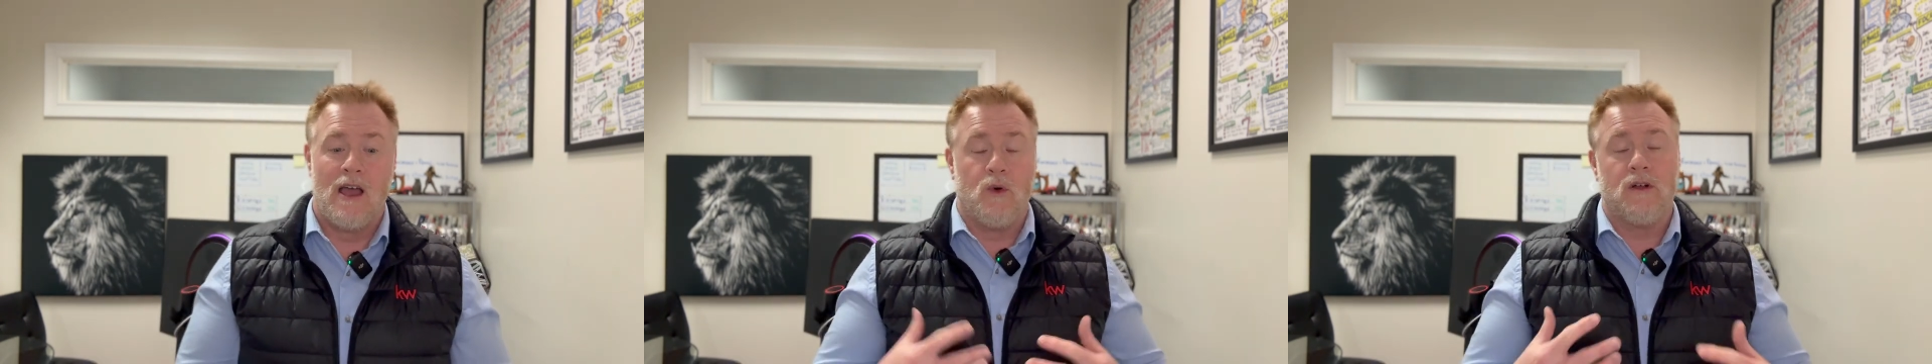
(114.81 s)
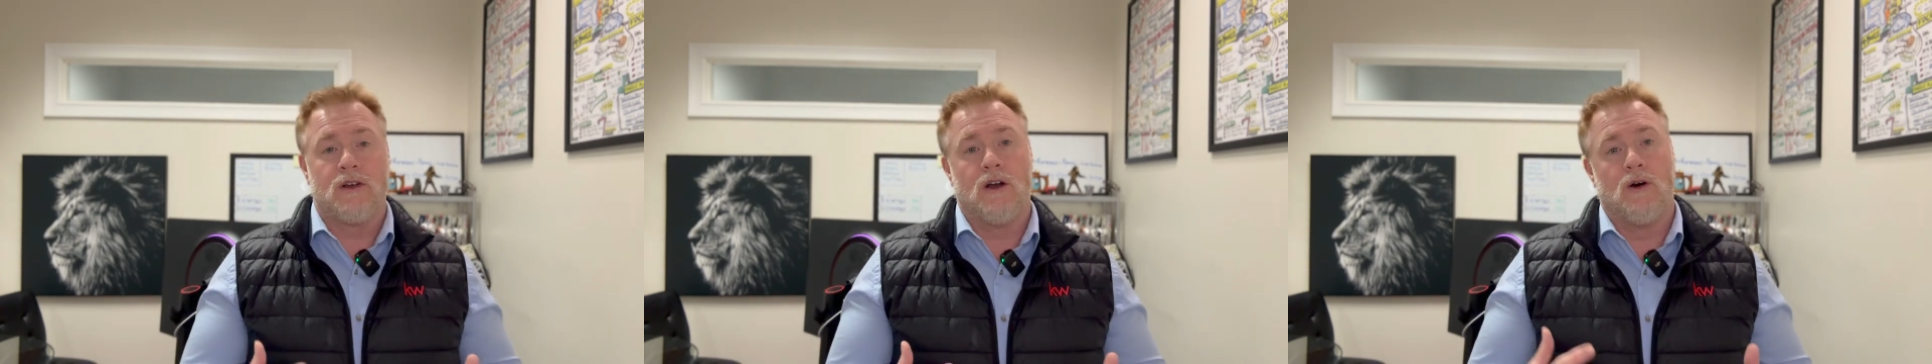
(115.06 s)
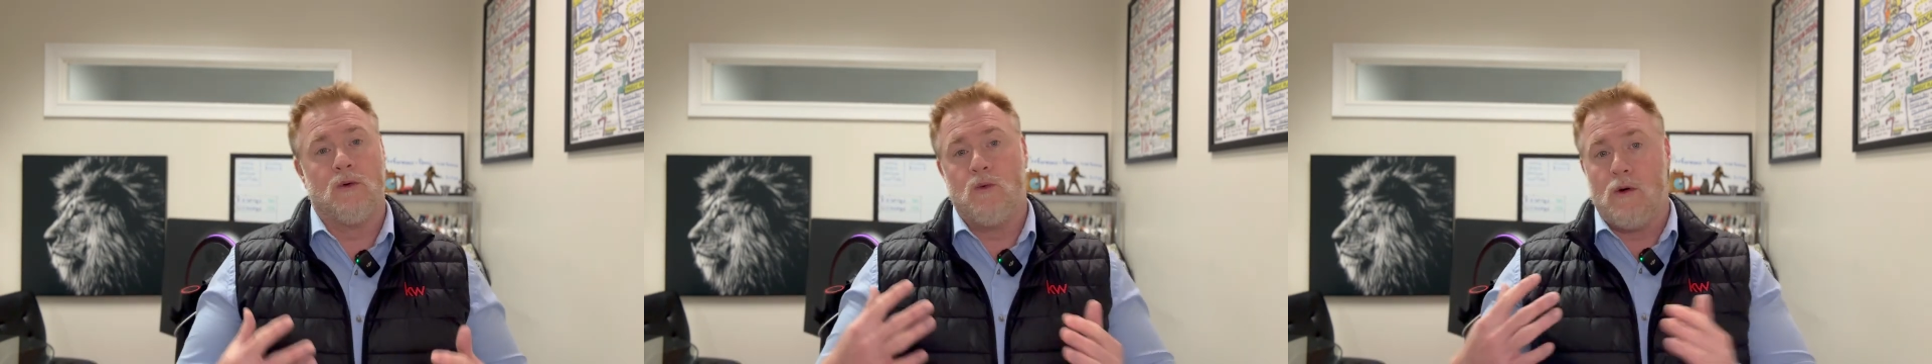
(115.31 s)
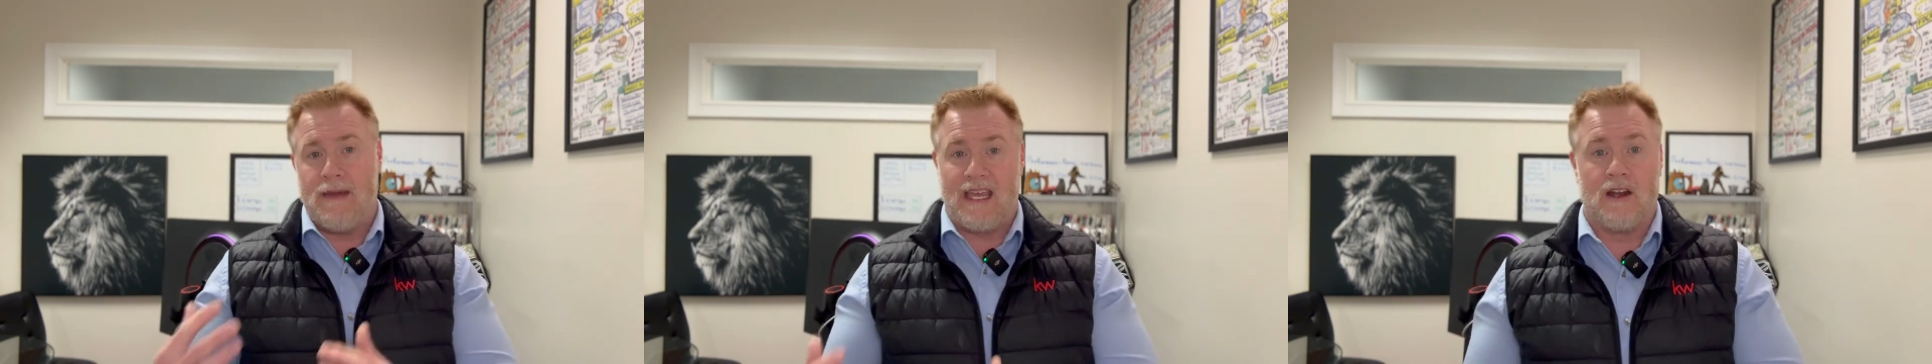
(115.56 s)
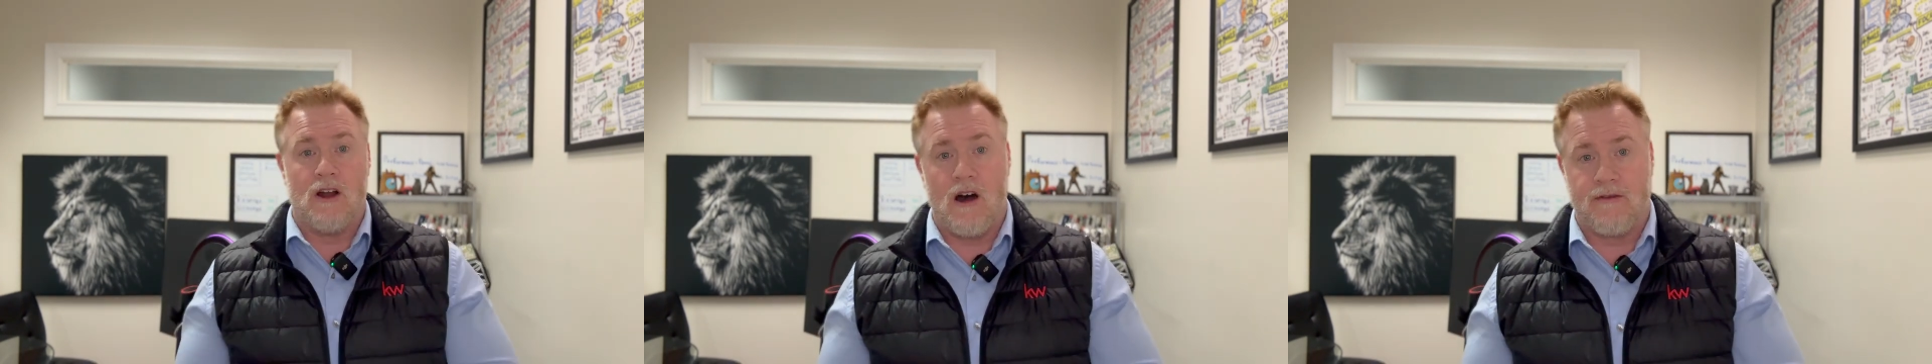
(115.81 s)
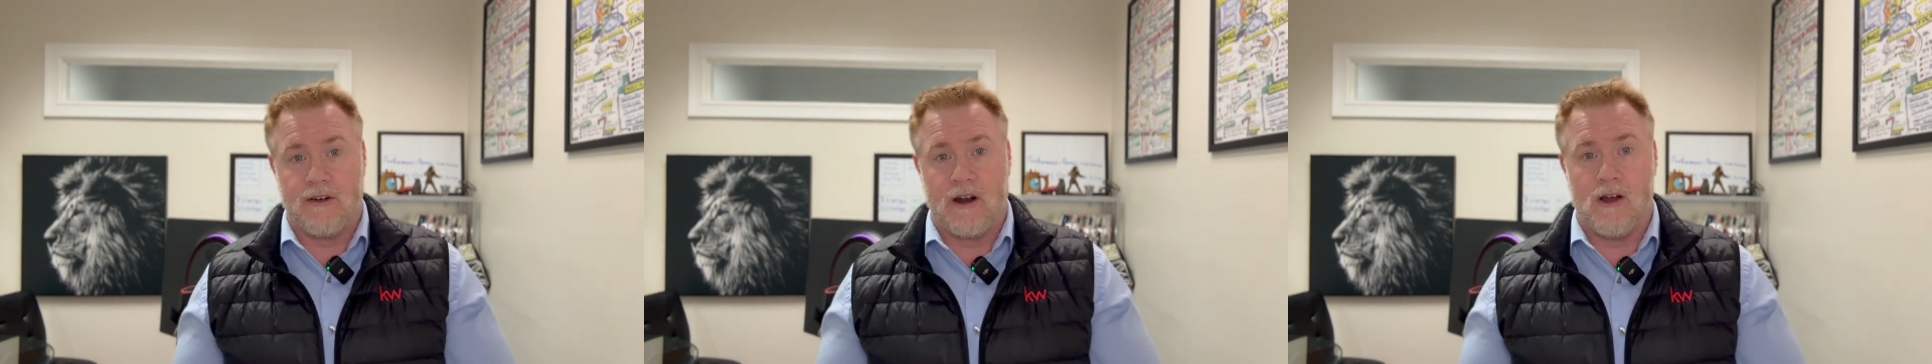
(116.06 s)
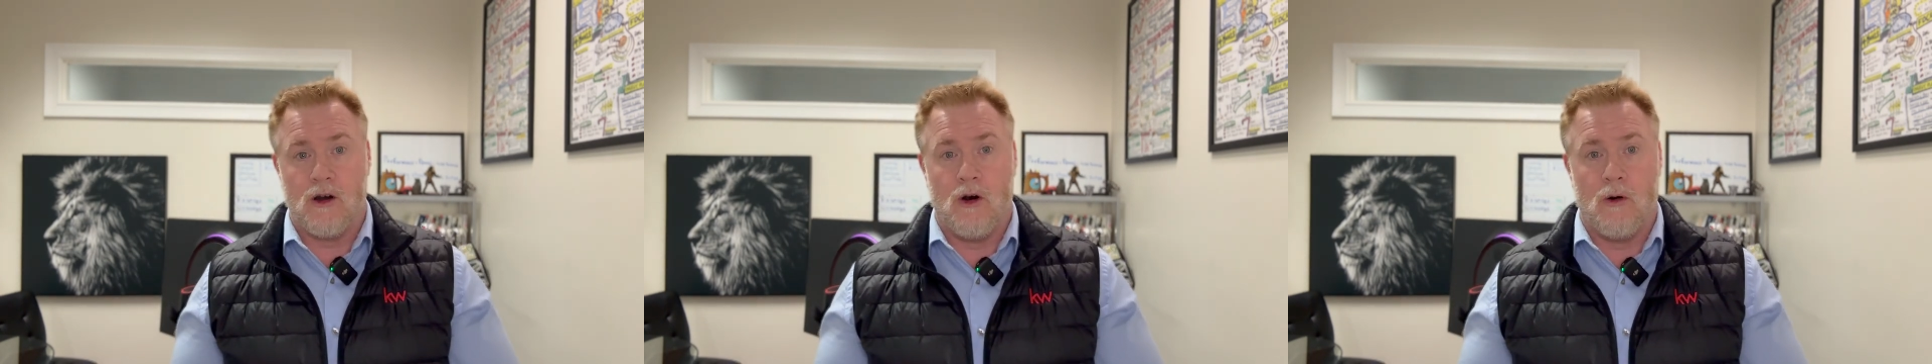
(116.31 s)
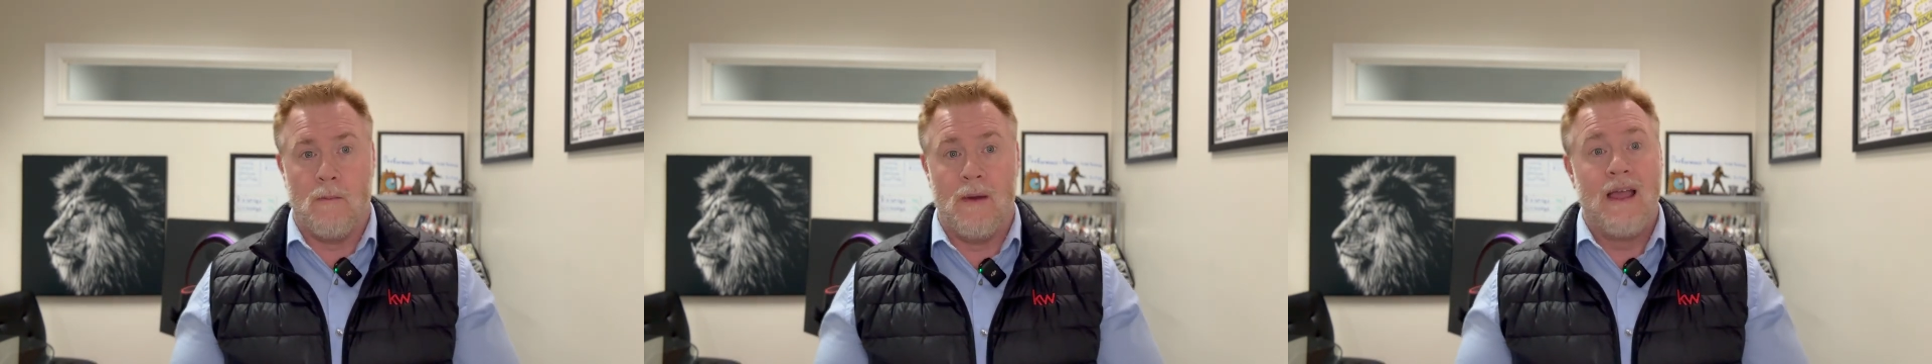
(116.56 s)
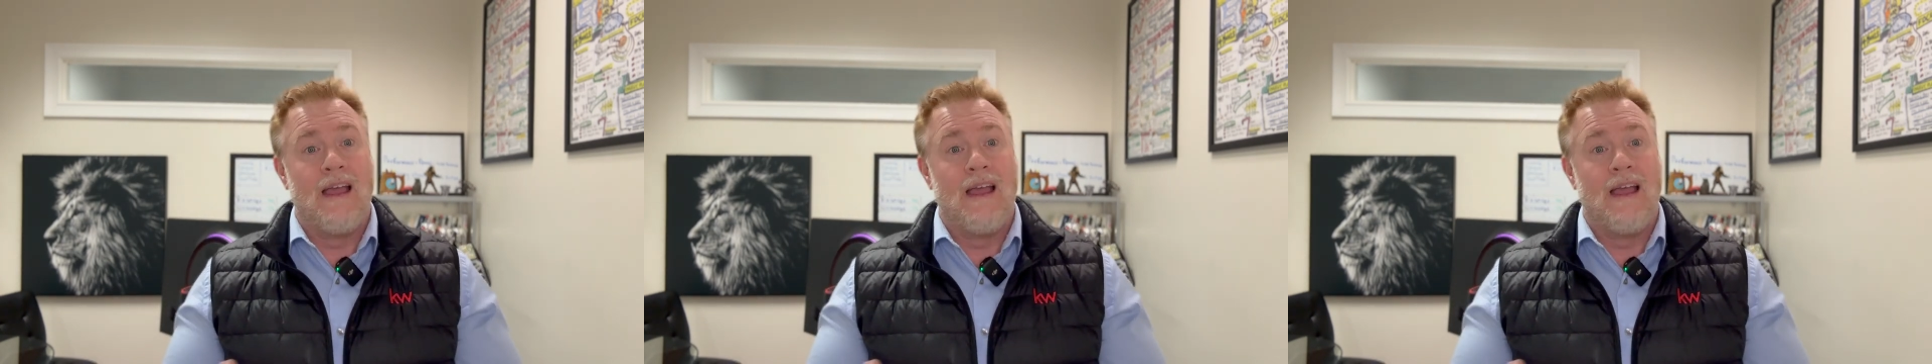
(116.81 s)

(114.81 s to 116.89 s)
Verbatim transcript: We'll make an offer on a home,